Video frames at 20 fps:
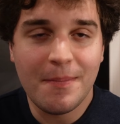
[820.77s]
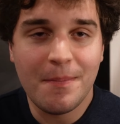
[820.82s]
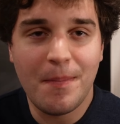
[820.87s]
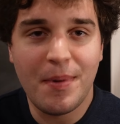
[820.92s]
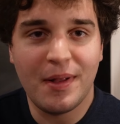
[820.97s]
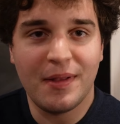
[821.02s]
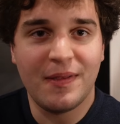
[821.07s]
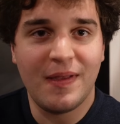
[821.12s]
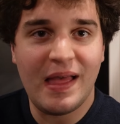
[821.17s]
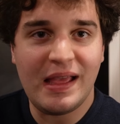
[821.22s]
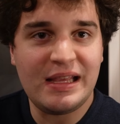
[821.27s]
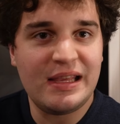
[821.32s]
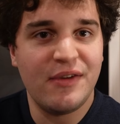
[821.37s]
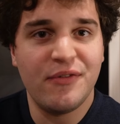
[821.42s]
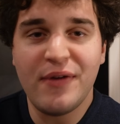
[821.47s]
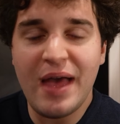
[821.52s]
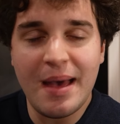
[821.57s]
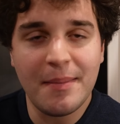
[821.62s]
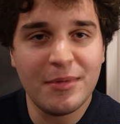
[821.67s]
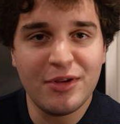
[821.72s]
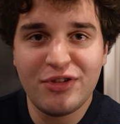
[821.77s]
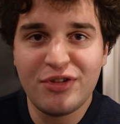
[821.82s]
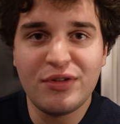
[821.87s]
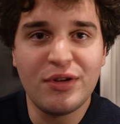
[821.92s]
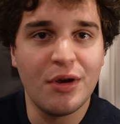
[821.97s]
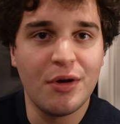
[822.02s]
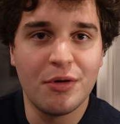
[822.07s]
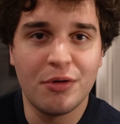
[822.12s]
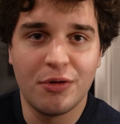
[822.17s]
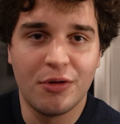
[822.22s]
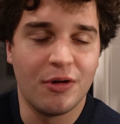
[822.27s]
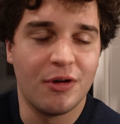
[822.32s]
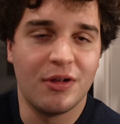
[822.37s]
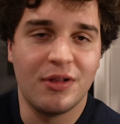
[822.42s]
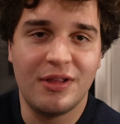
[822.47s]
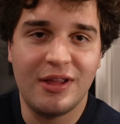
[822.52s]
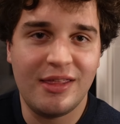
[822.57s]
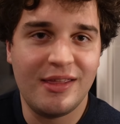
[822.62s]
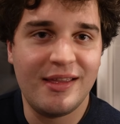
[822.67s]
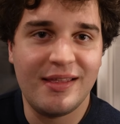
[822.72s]
but like if Emma Stone or
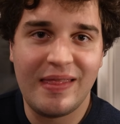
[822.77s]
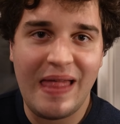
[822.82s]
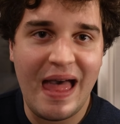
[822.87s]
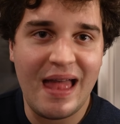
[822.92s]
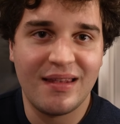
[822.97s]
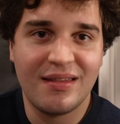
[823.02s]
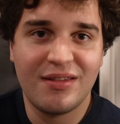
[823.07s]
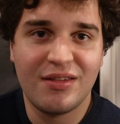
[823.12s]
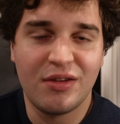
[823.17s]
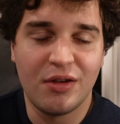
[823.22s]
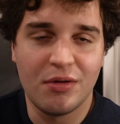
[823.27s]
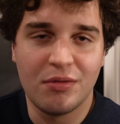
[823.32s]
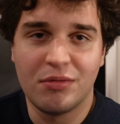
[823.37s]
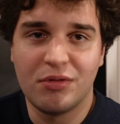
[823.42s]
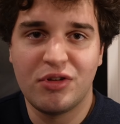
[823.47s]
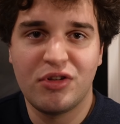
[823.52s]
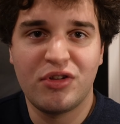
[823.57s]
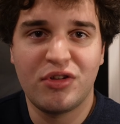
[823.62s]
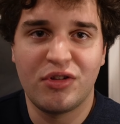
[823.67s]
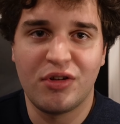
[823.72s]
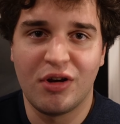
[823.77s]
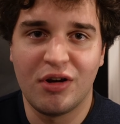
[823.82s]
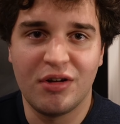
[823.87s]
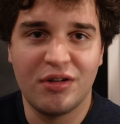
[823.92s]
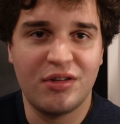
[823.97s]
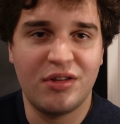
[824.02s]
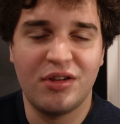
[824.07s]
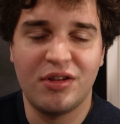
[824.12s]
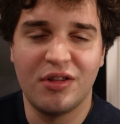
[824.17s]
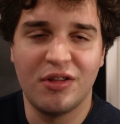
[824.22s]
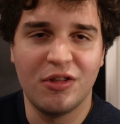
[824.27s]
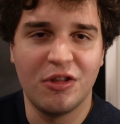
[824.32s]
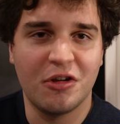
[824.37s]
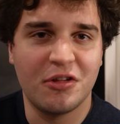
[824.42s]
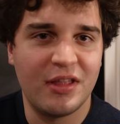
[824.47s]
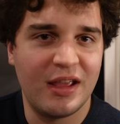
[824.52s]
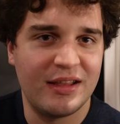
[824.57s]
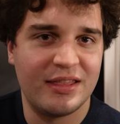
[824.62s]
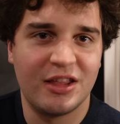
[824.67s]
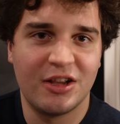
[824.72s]
Lily Gladstone start to
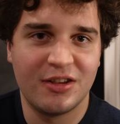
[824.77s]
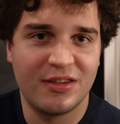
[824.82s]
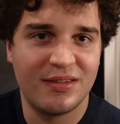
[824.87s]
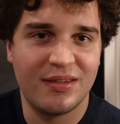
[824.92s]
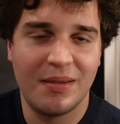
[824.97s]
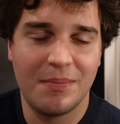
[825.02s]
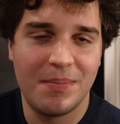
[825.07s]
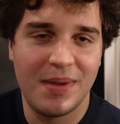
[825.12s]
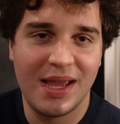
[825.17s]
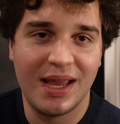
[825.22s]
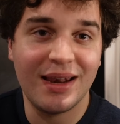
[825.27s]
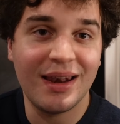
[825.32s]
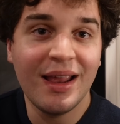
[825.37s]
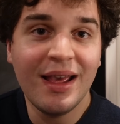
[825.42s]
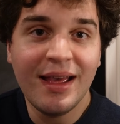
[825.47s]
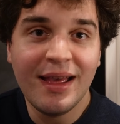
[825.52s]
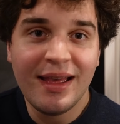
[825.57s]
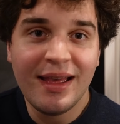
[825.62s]
look like they're slipping,